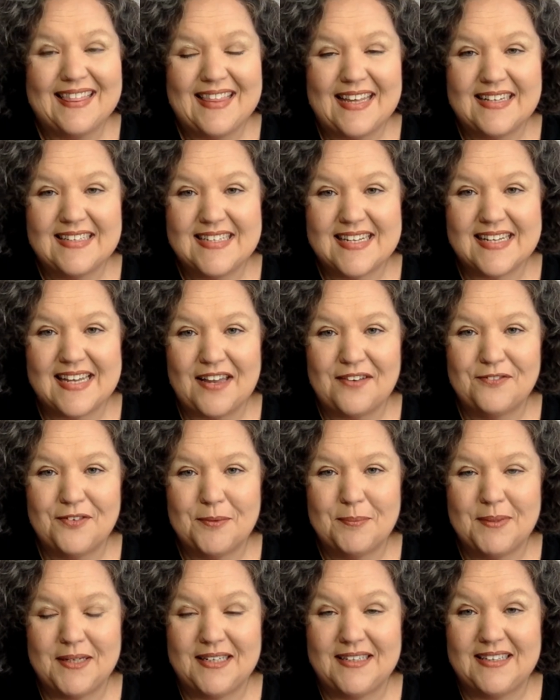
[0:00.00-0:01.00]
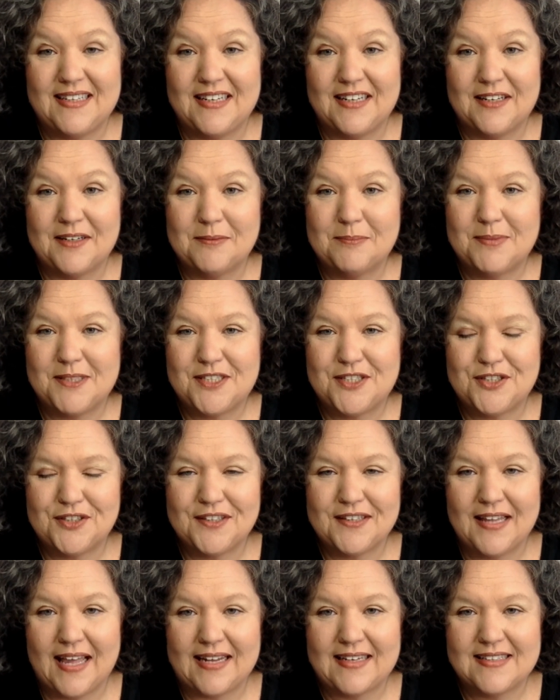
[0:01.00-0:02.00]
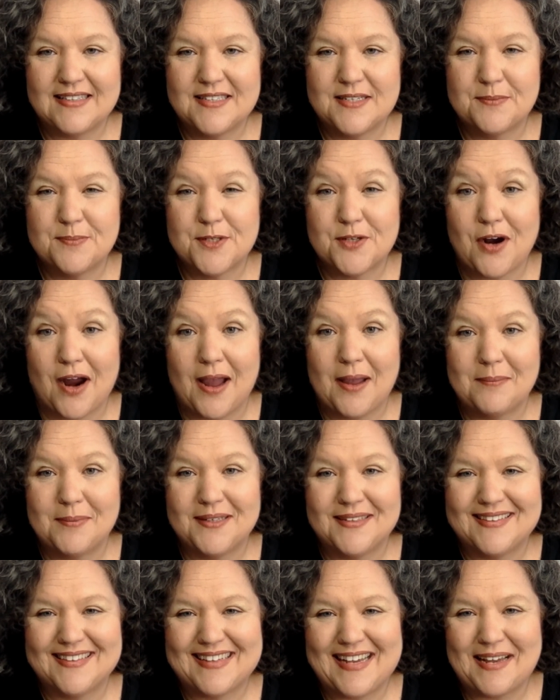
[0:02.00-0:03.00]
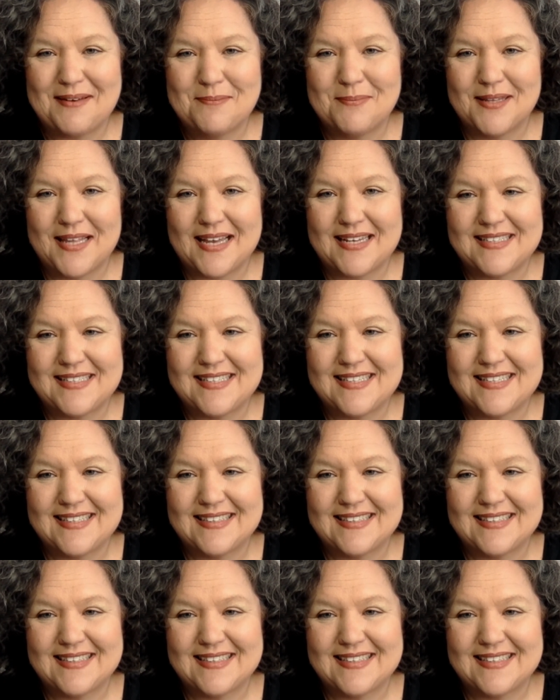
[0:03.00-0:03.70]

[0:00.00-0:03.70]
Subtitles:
Thanks again for being here. Be sure to like and subscribe. God bless.